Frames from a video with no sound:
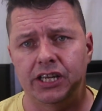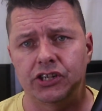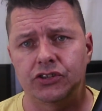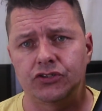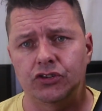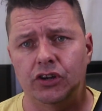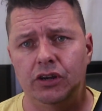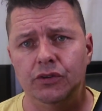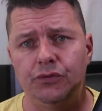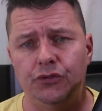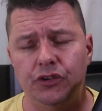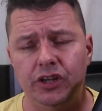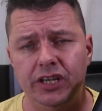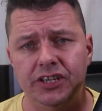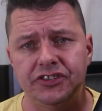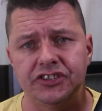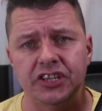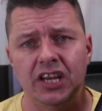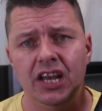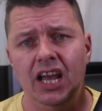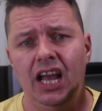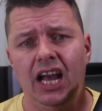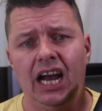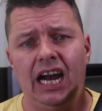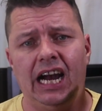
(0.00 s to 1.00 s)

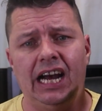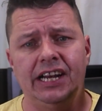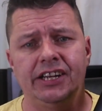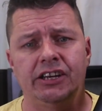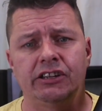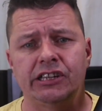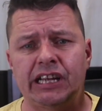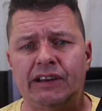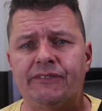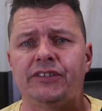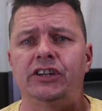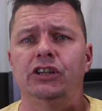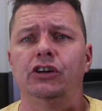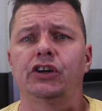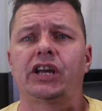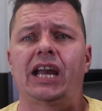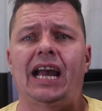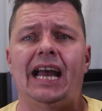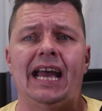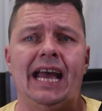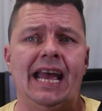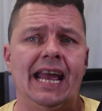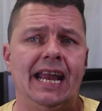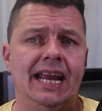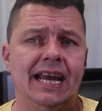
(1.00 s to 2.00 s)
trophies, and I'd have a look
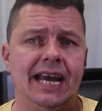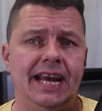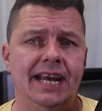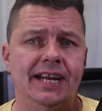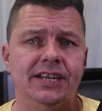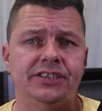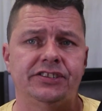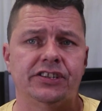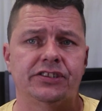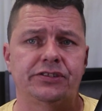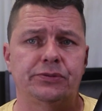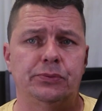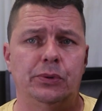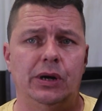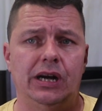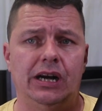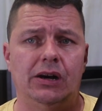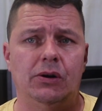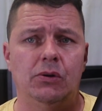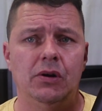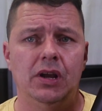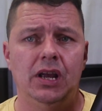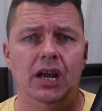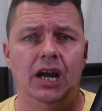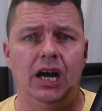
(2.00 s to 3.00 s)
at AAs as
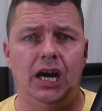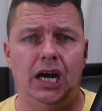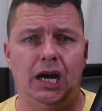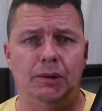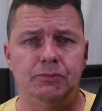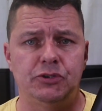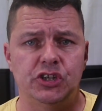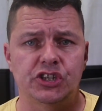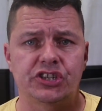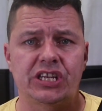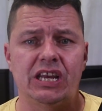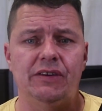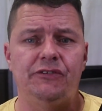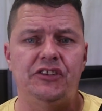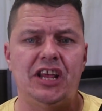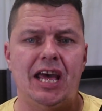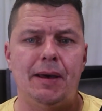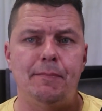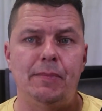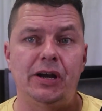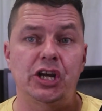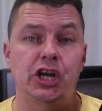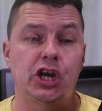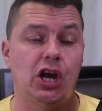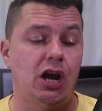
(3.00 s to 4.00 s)
well. Just give
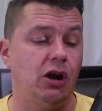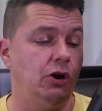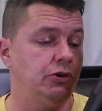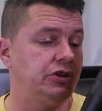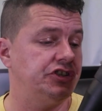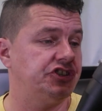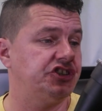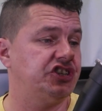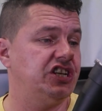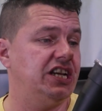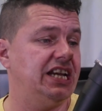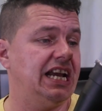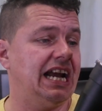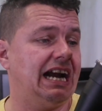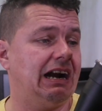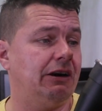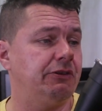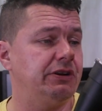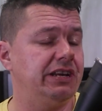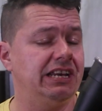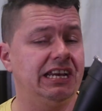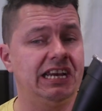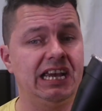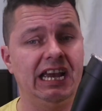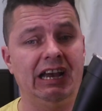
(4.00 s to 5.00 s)
them a go to see how
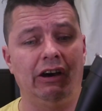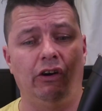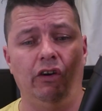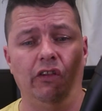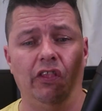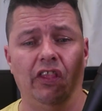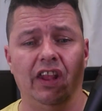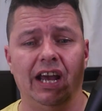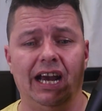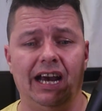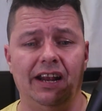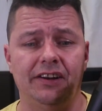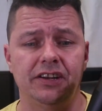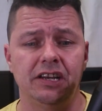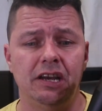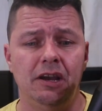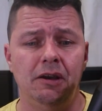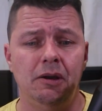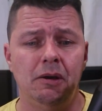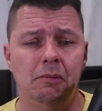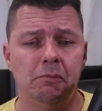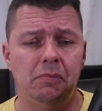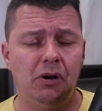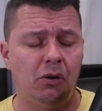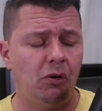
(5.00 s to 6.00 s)
you get on that.
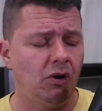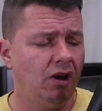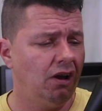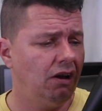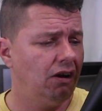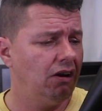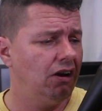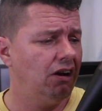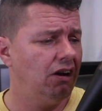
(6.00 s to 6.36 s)
But